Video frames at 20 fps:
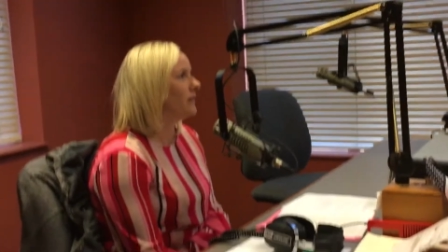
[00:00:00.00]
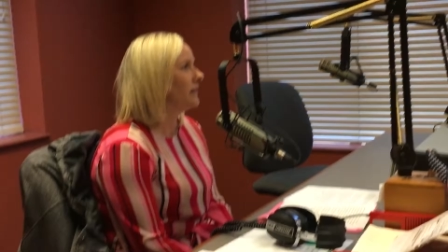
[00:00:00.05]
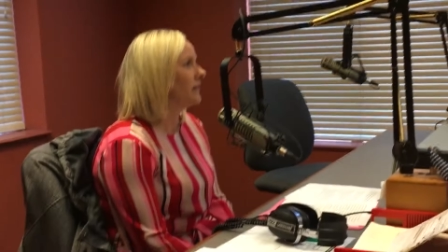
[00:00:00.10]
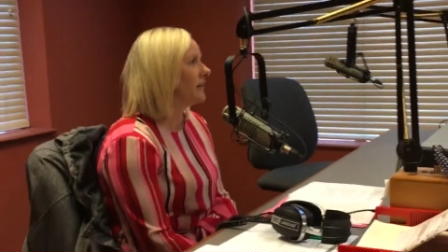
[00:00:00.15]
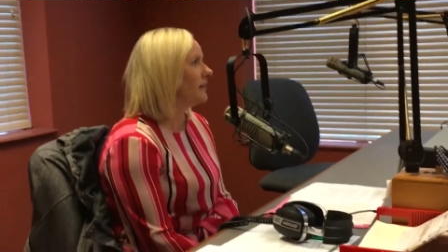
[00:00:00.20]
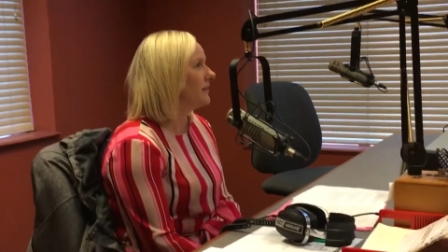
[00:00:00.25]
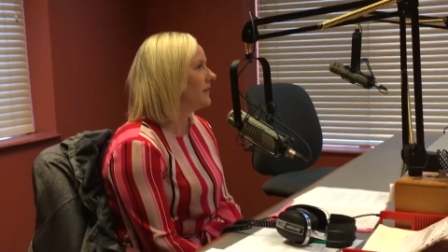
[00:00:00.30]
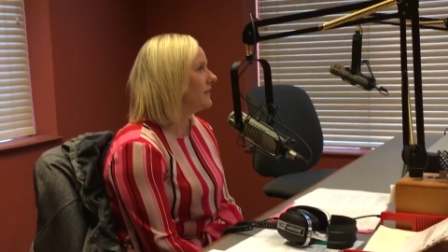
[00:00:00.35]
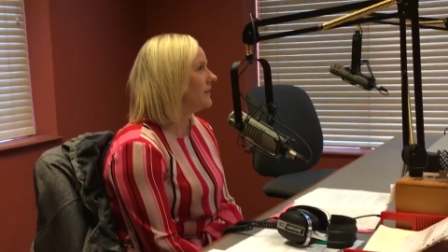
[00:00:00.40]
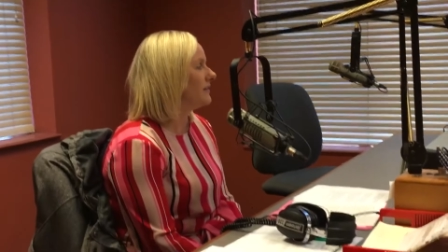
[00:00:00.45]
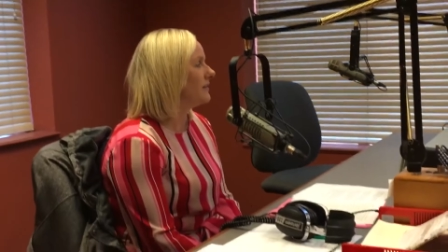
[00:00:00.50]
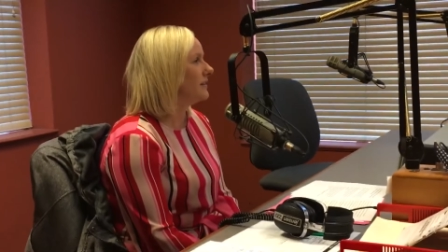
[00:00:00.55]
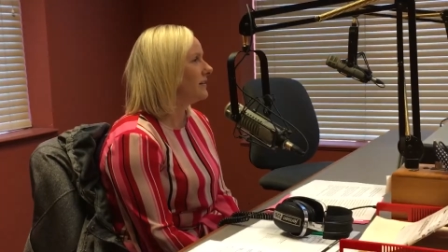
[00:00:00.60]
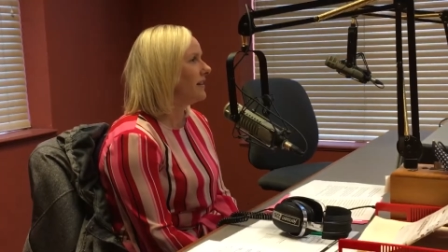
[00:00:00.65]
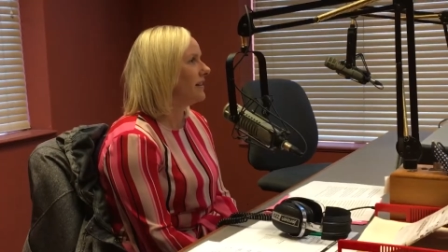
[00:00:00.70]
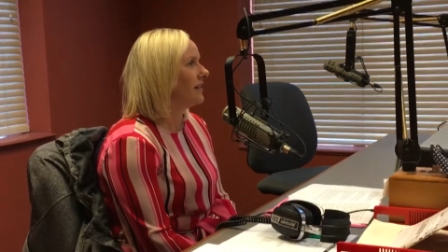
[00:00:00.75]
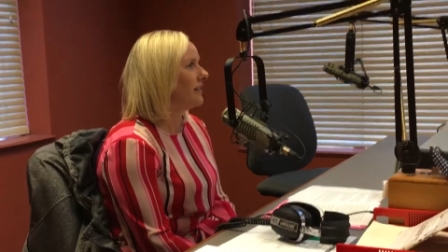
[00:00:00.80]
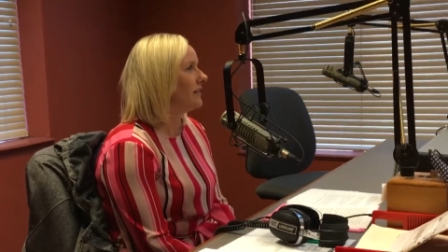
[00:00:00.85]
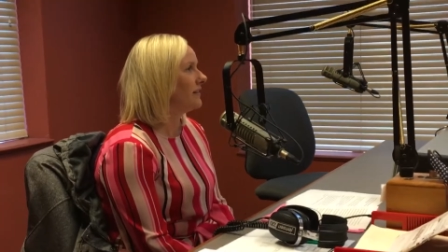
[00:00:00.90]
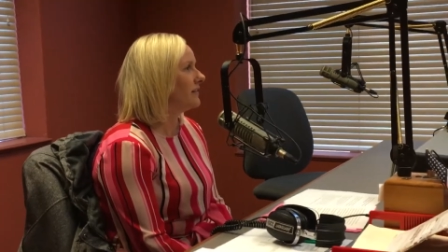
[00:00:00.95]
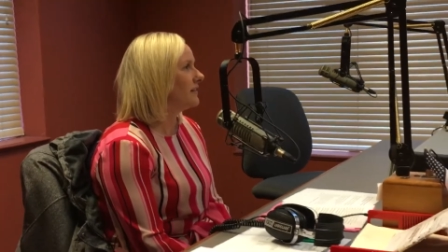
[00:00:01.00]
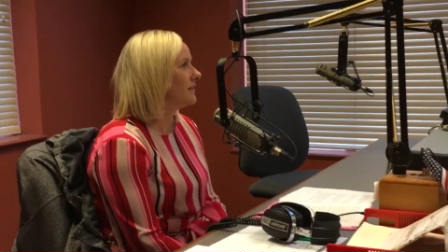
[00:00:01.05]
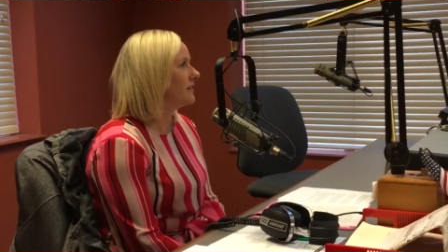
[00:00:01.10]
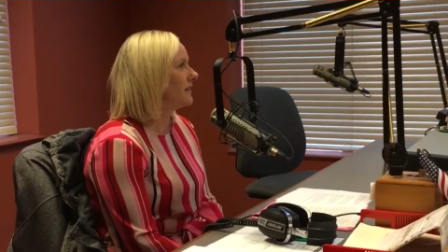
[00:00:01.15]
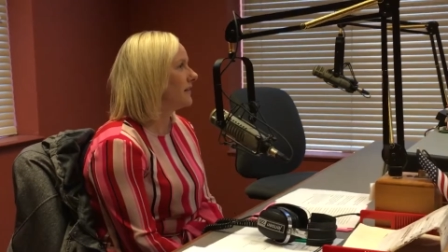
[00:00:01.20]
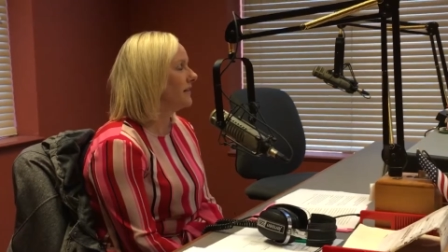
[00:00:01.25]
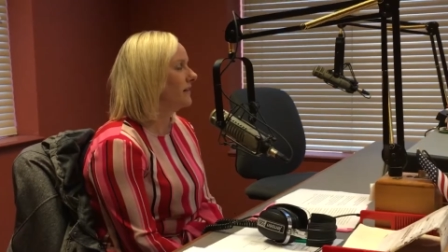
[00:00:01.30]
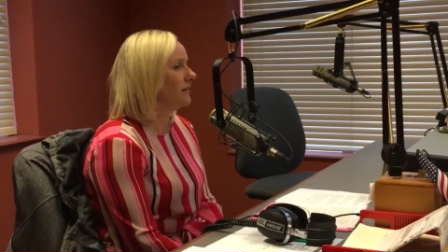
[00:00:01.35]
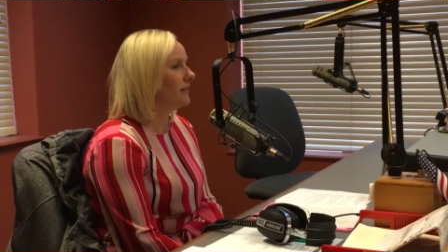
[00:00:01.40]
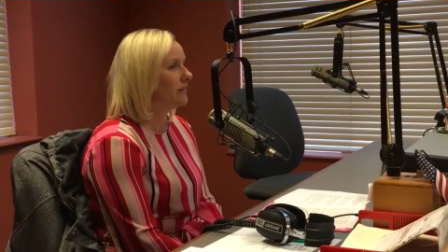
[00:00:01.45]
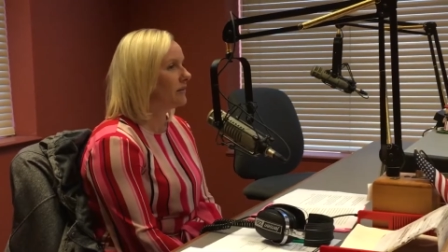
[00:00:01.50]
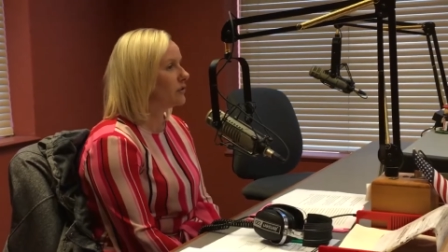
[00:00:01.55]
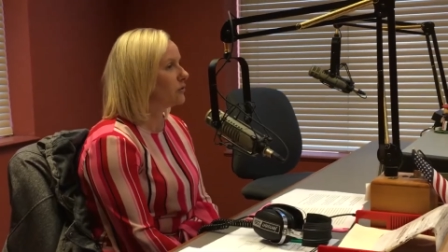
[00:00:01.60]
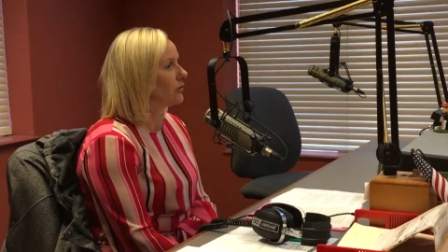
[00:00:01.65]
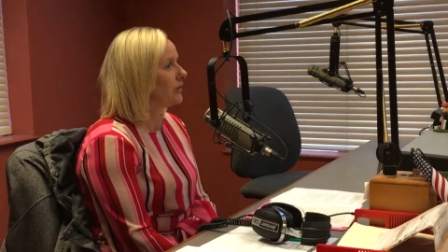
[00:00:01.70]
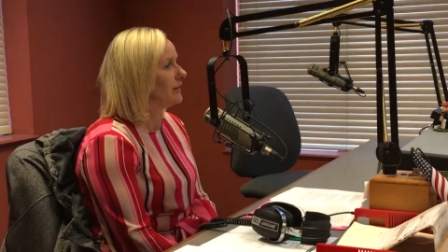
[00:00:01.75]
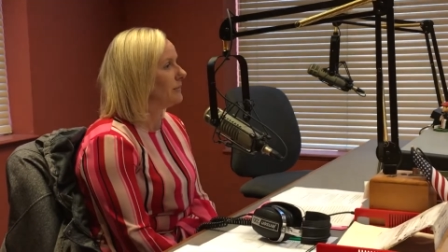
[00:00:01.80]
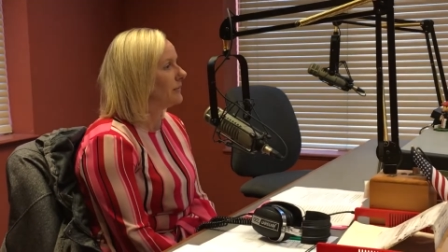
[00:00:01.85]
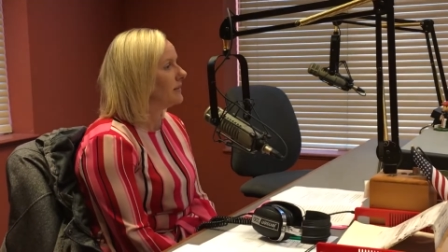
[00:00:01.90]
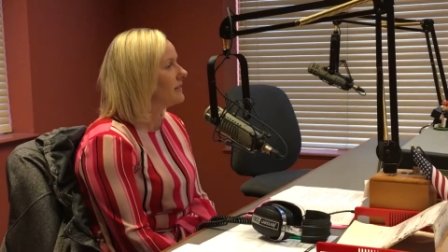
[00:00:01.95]
There is, yes. And the
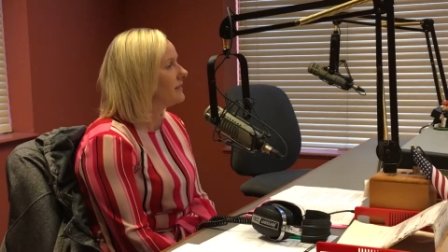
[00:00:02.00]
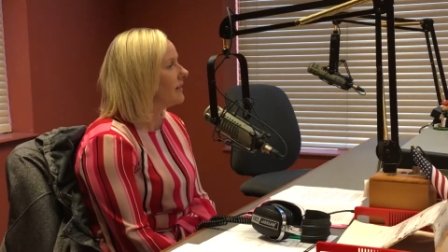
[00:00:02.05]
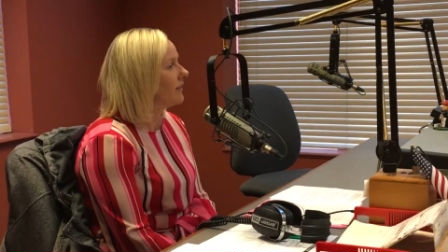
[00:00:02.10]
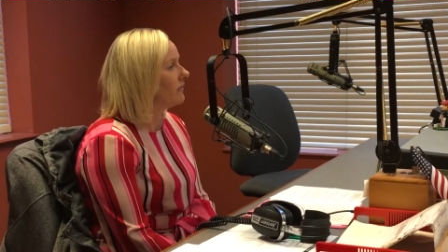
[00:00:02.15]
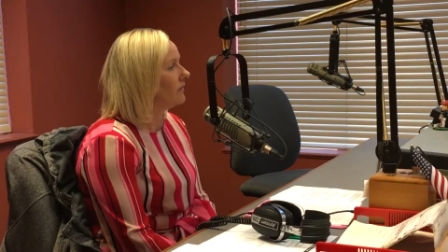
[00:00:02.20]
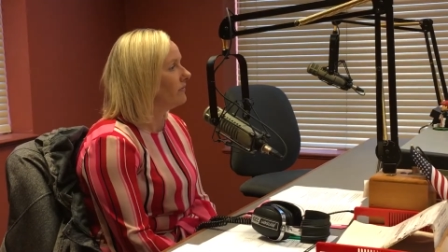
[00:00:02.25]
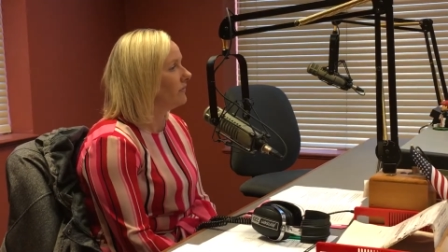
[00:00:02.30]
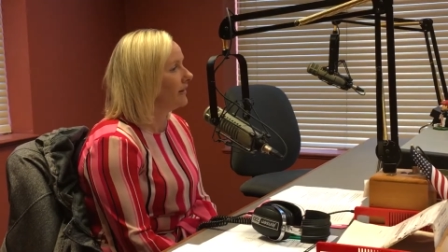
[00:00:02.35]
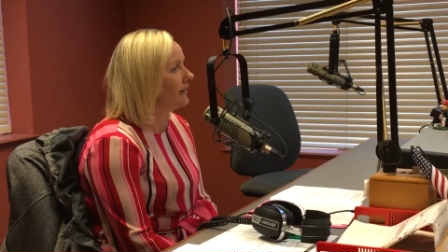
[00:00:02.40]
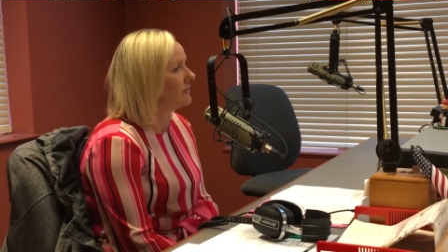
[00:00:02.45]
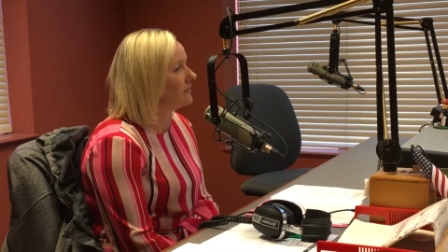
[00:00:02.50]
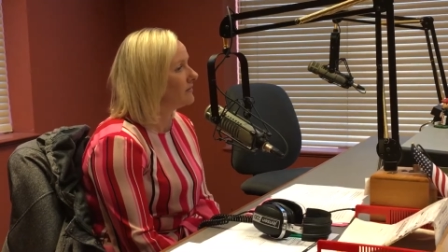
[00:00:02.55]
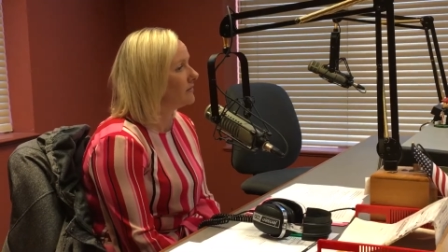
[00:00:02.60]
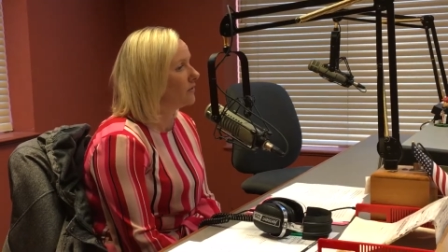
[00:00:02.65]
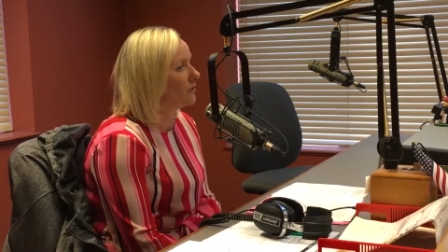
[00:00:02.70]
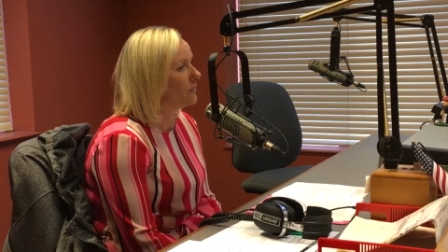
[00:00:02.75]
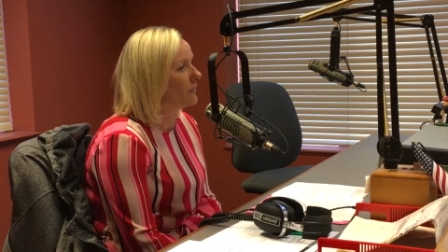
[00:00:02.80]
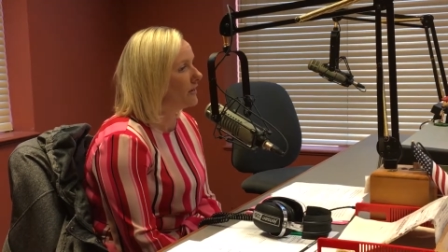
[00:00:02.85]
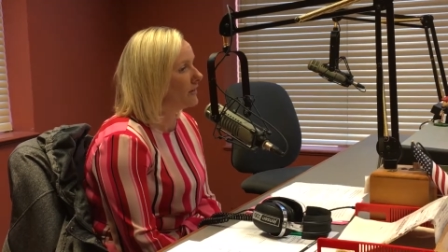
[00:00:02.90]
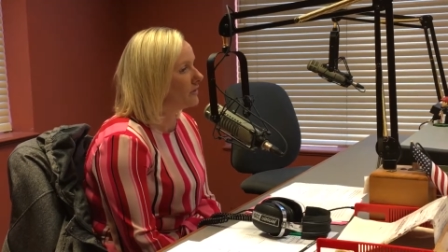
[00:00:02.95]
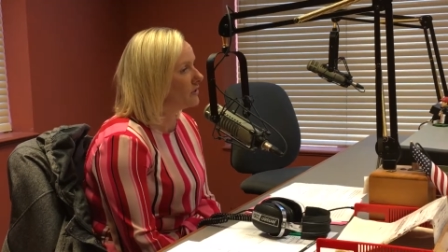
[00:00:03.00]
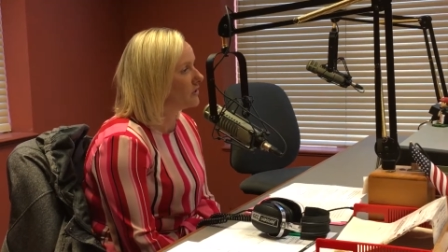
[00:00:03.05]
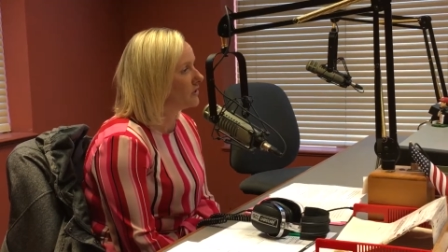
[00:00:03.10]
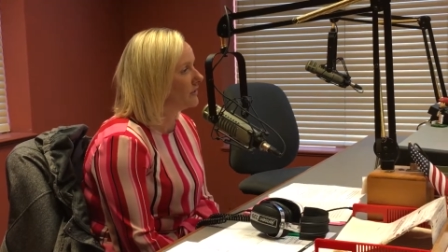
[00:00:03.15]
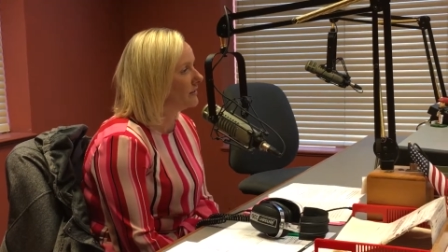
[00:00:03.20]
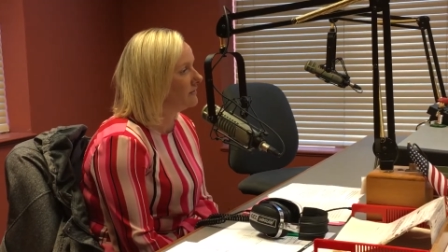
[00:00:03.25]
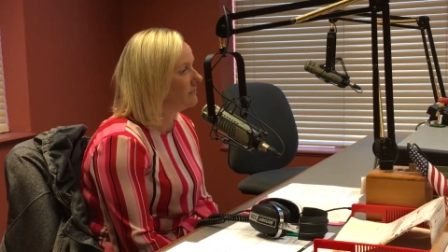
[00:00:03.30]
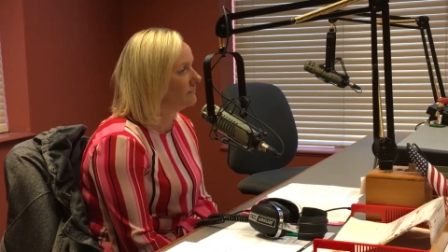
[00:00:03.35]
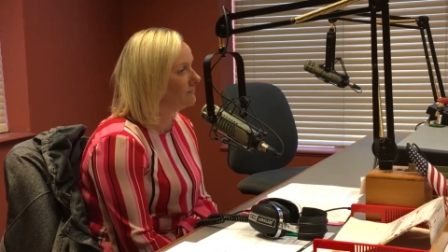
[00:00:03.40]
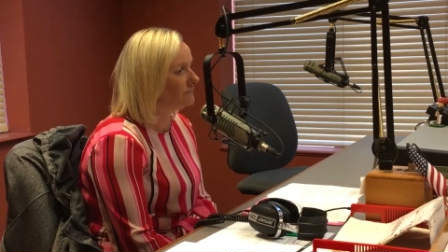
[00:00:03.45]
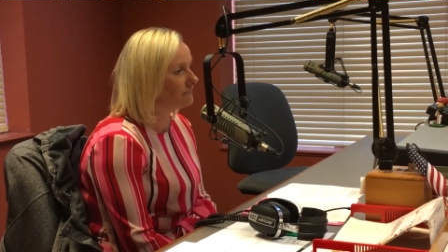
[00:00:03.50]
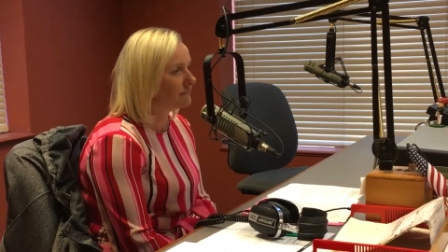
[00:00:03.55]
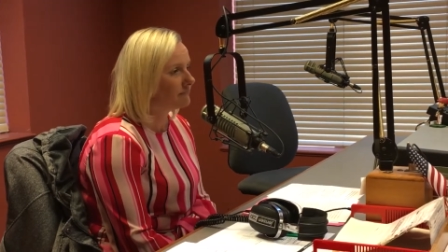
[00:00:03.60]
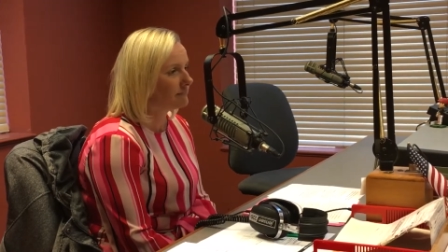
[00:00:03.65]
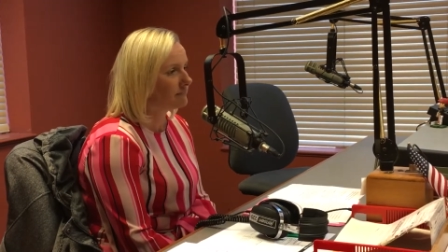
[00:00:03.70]
treatments have advanced so much, and